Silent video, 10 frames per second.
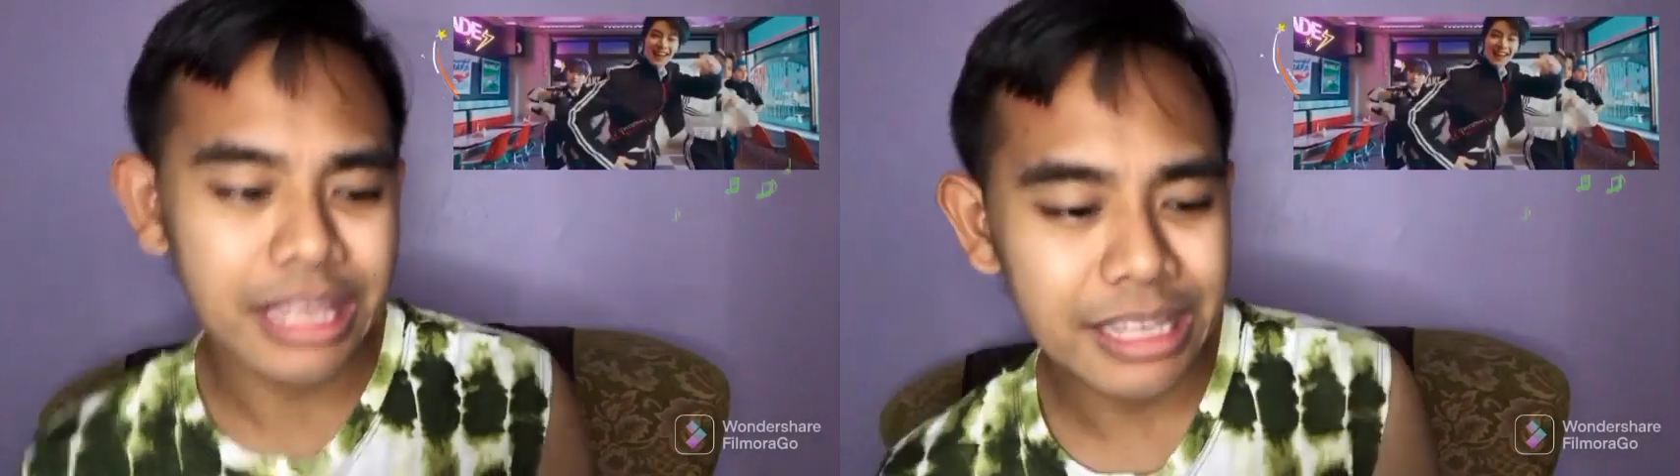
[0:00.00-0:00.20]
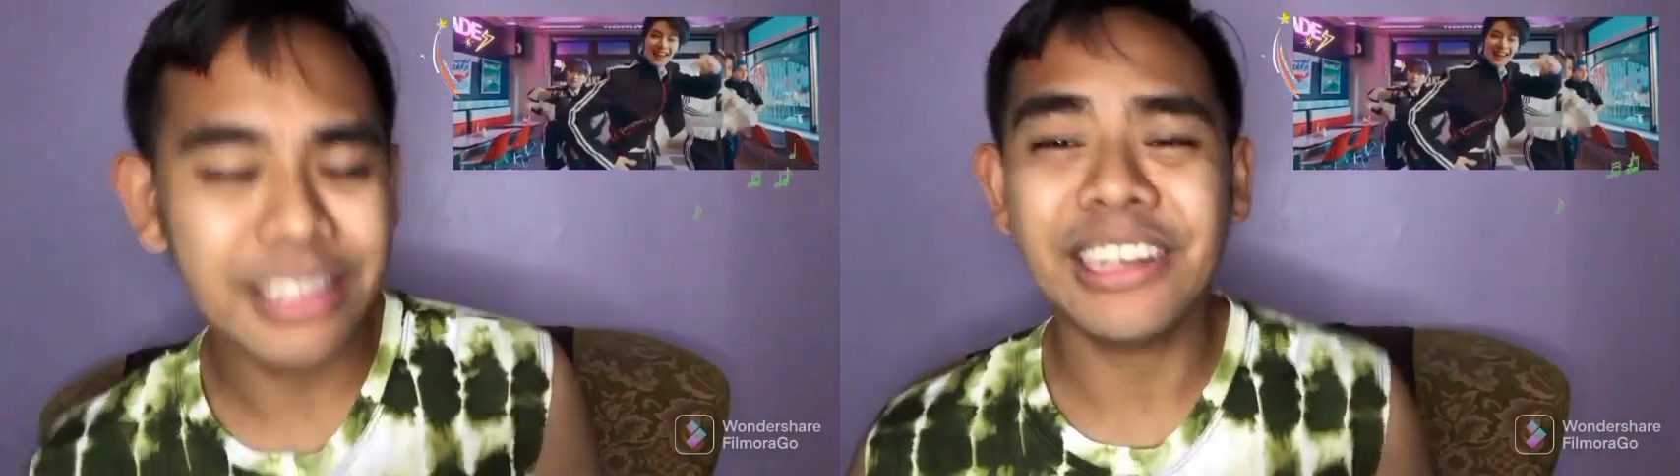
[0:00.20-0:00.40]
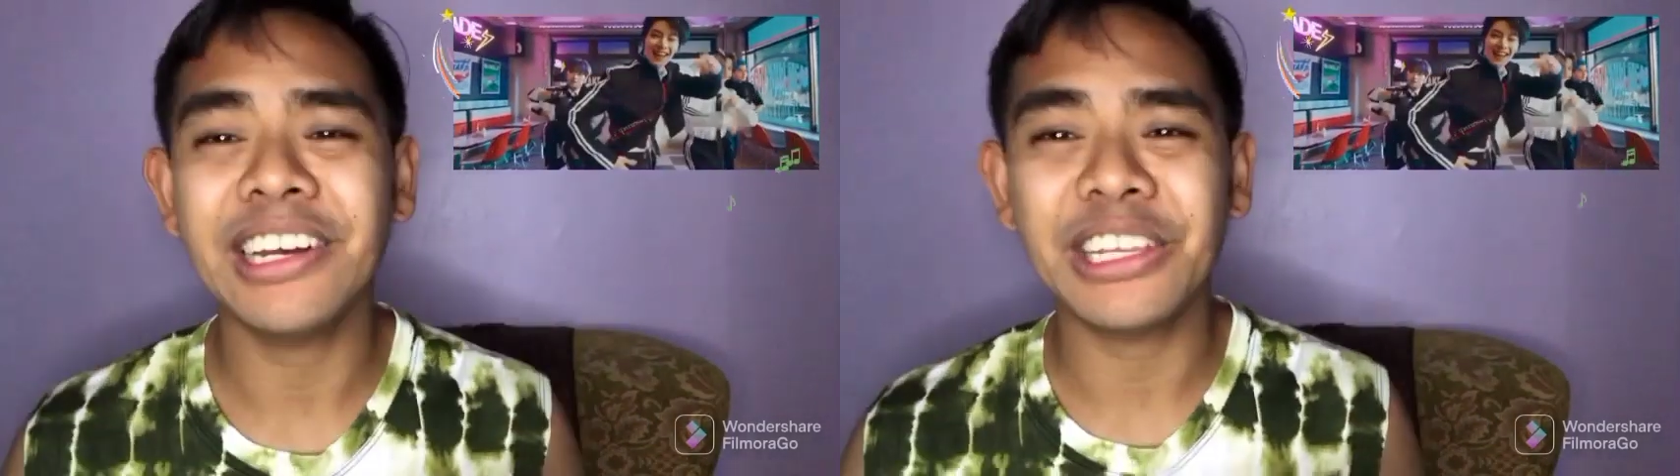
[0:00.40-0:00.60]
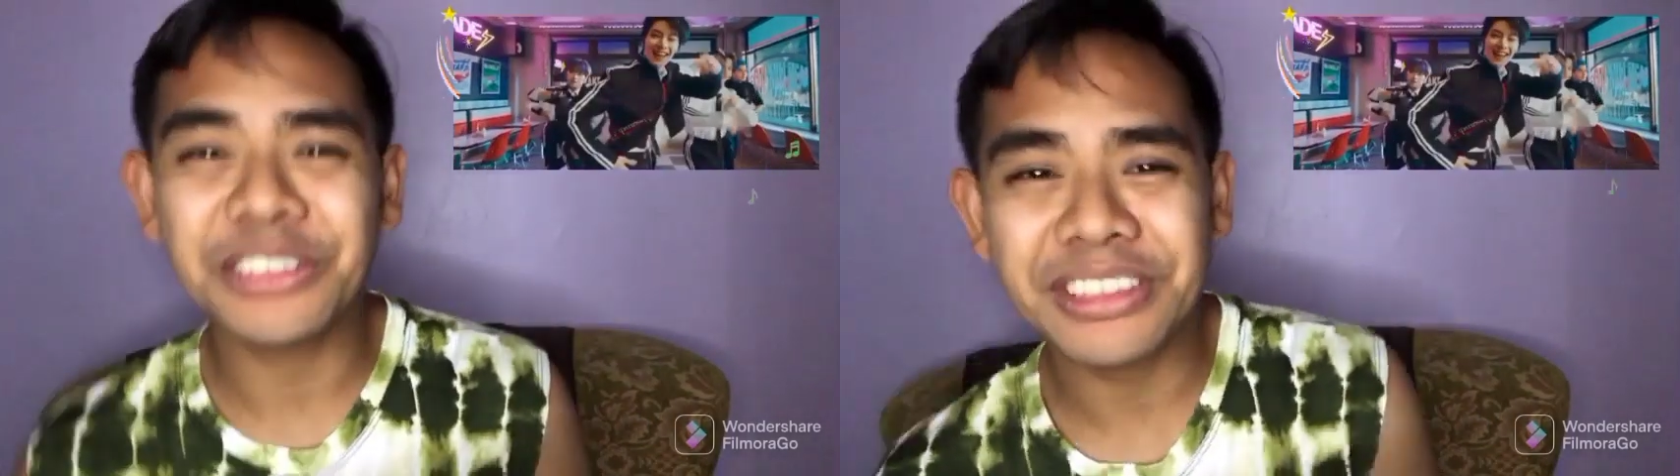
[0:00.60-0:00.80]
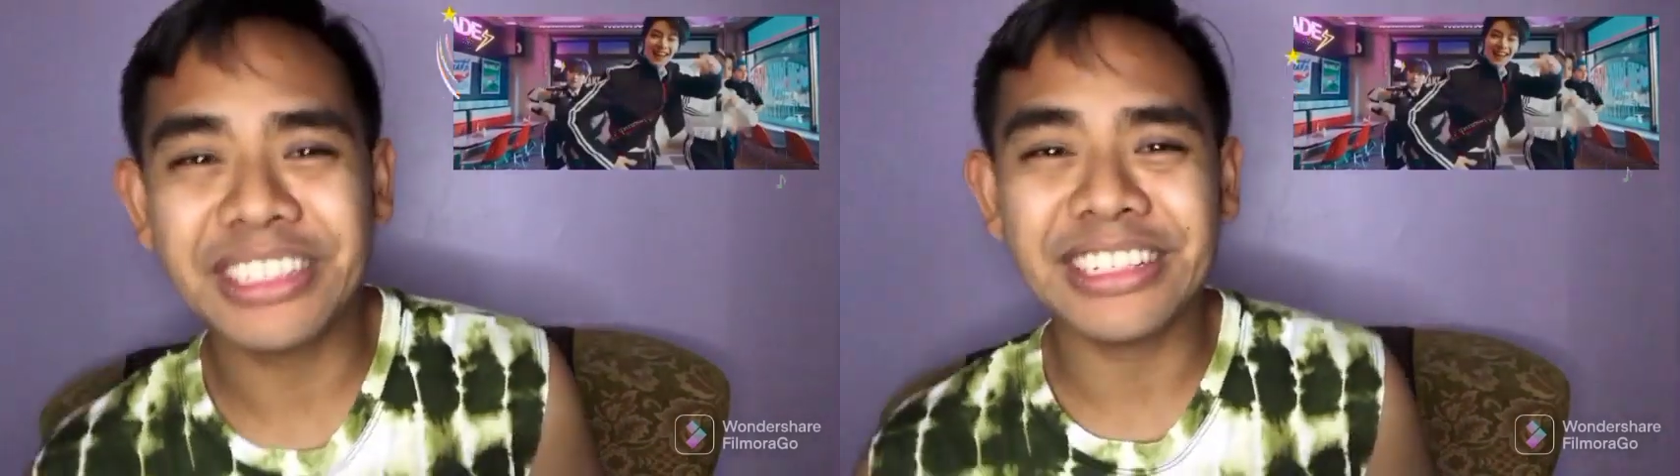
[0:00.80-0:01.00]
And ang
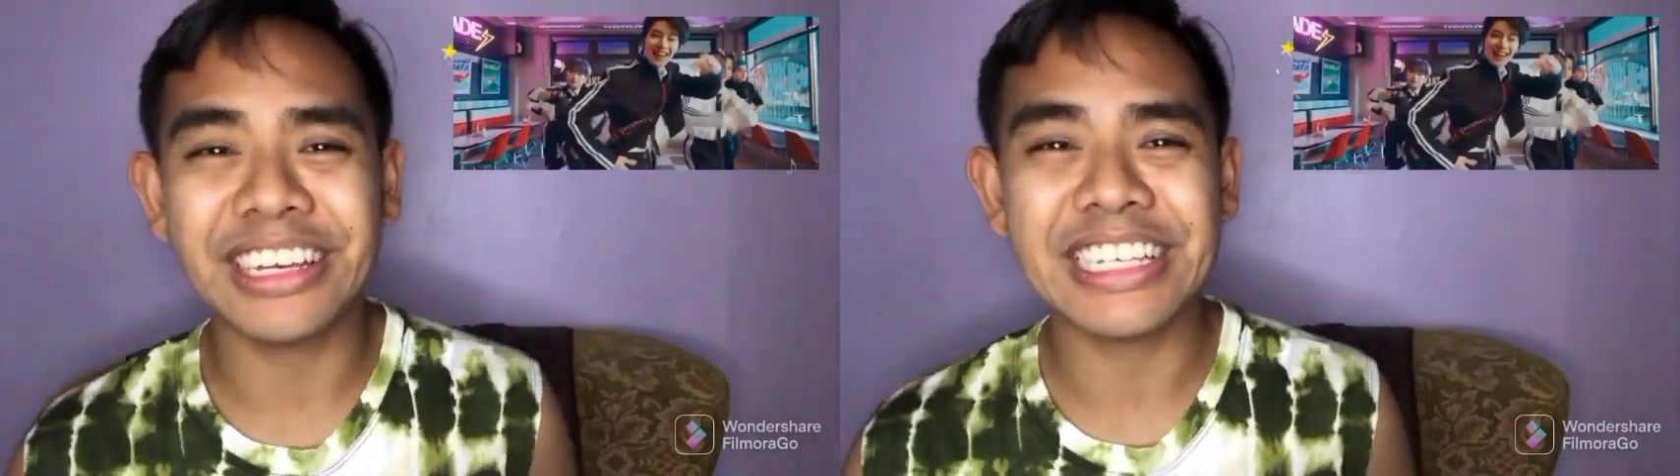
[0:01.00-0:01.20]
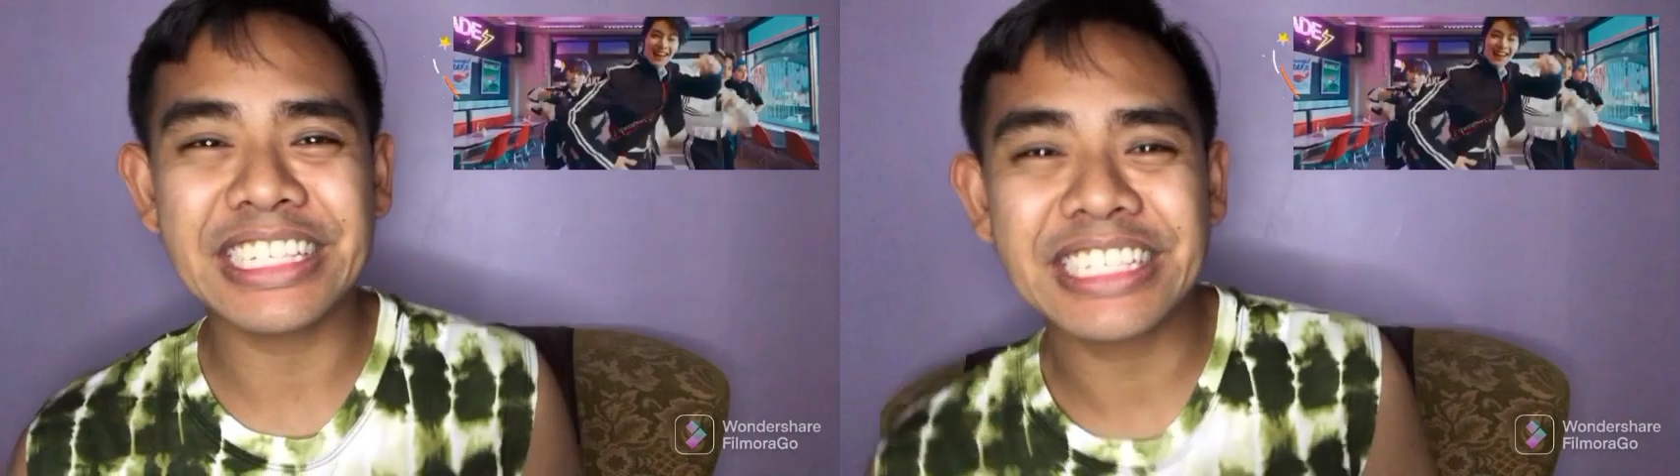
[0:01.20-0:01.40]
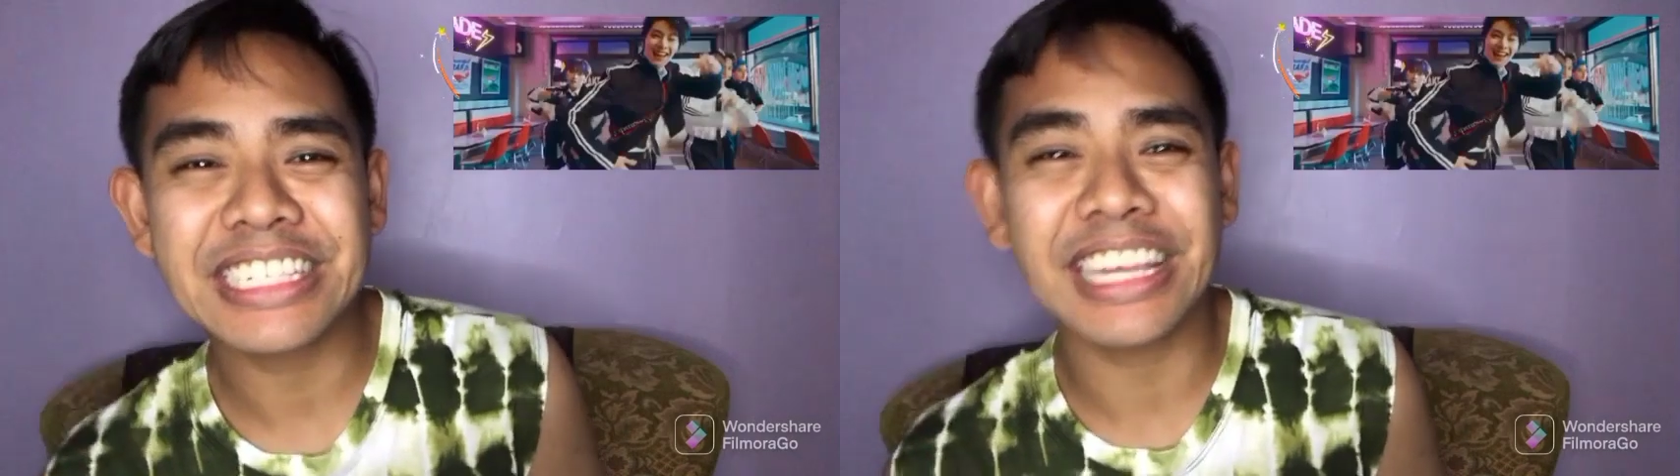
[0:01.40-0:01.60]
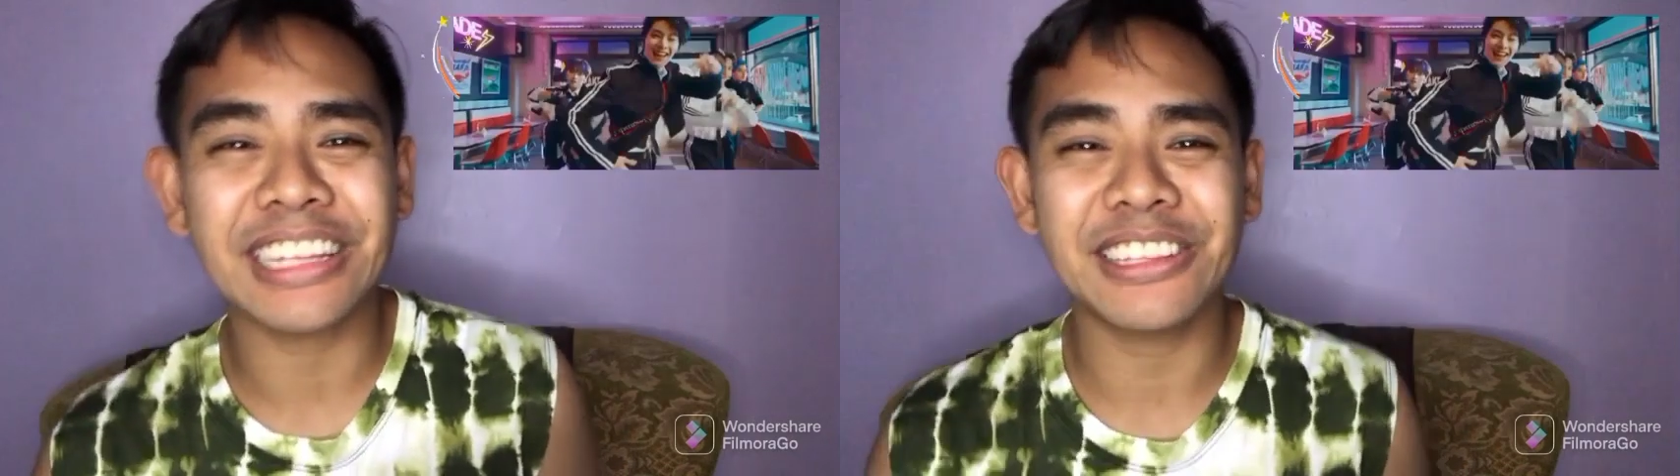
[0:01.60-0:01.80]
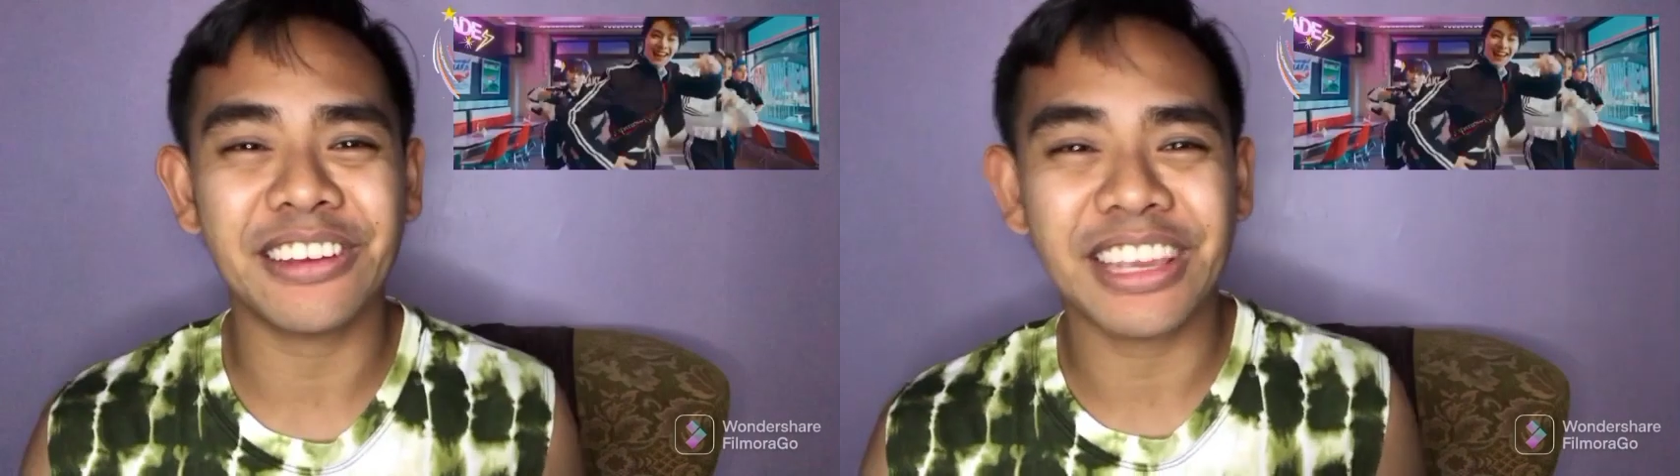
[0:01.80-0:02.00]
cute din, guys, ng
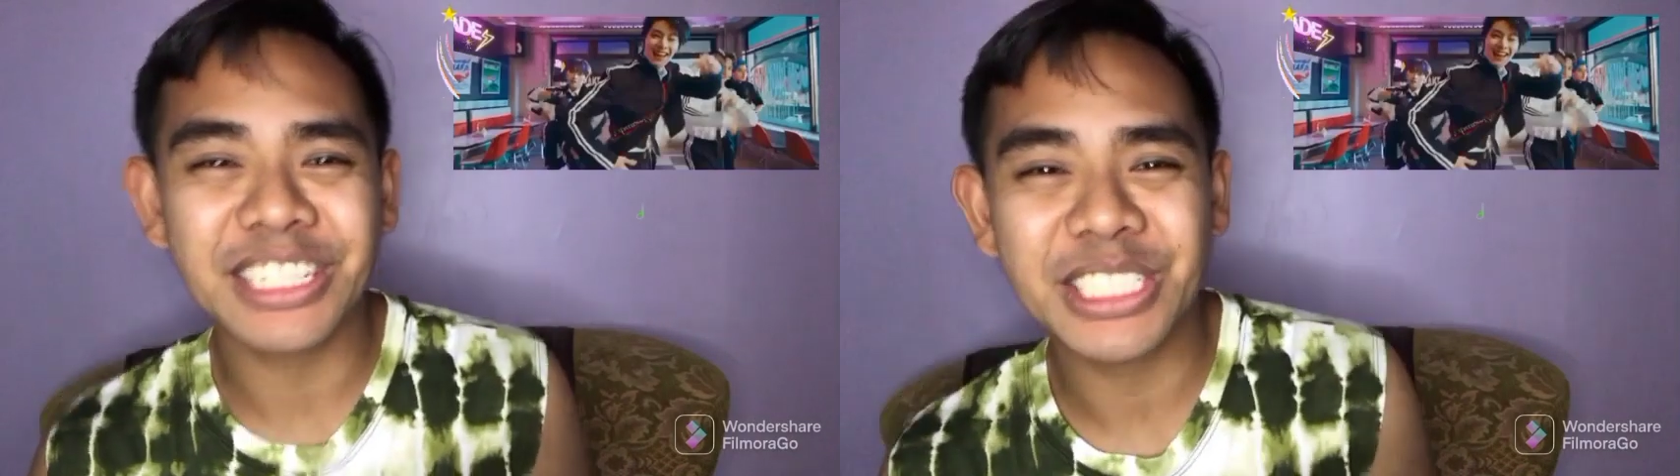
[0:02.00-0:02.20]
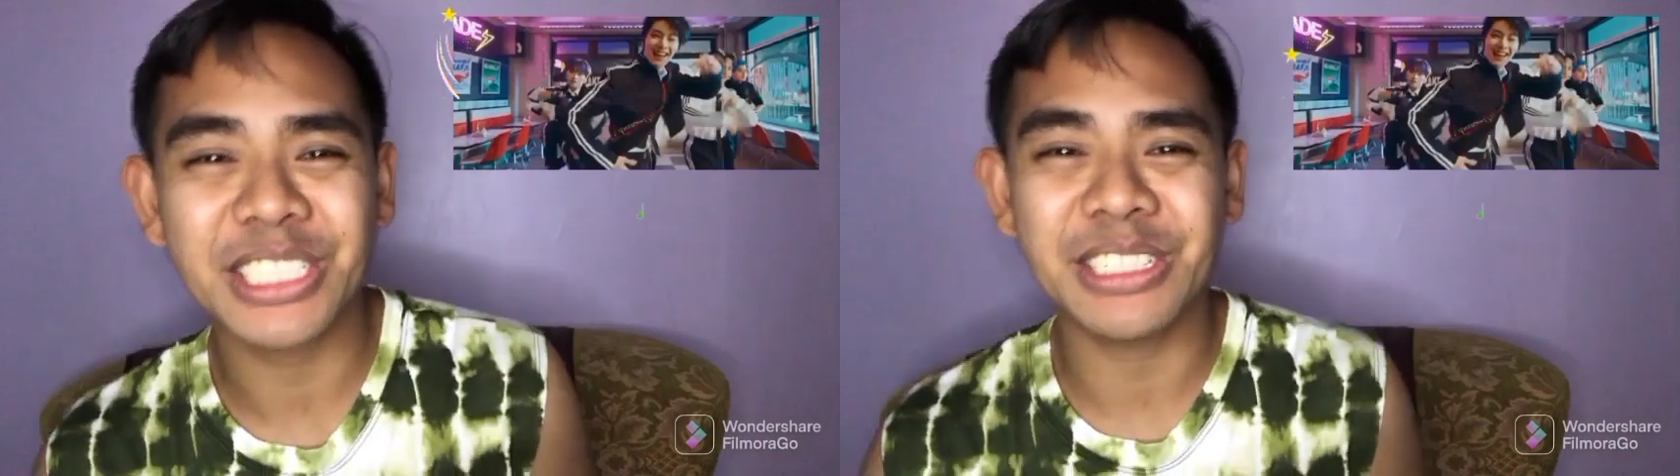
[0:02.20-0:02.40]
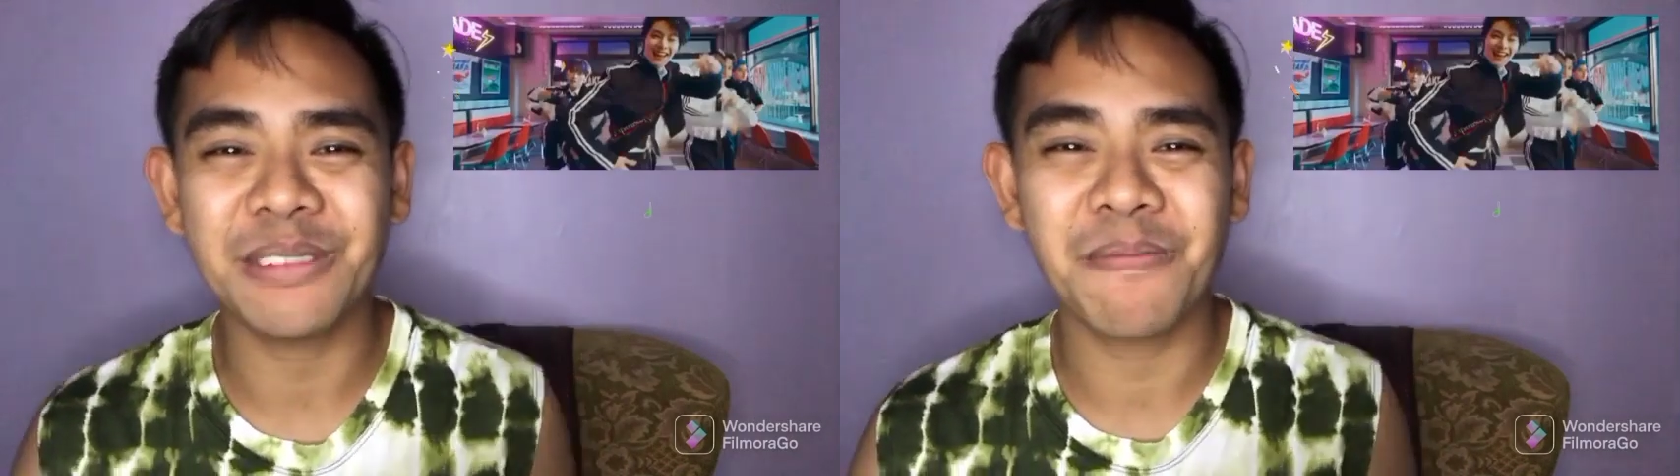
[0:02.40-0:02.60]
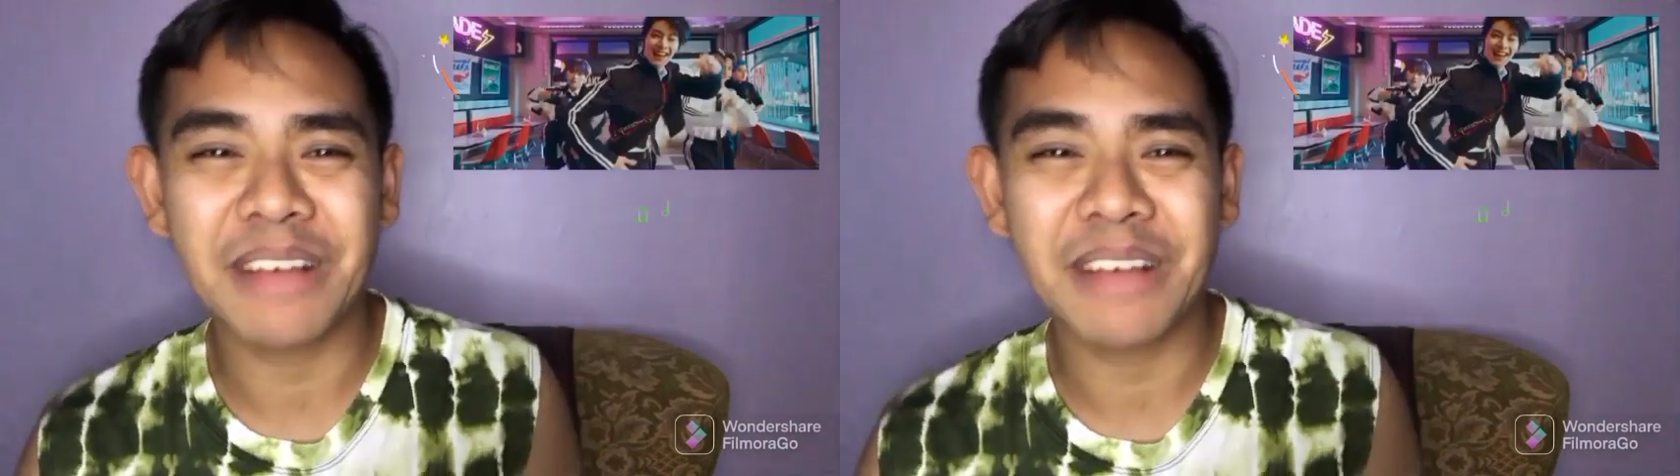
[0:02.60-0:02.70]
set location,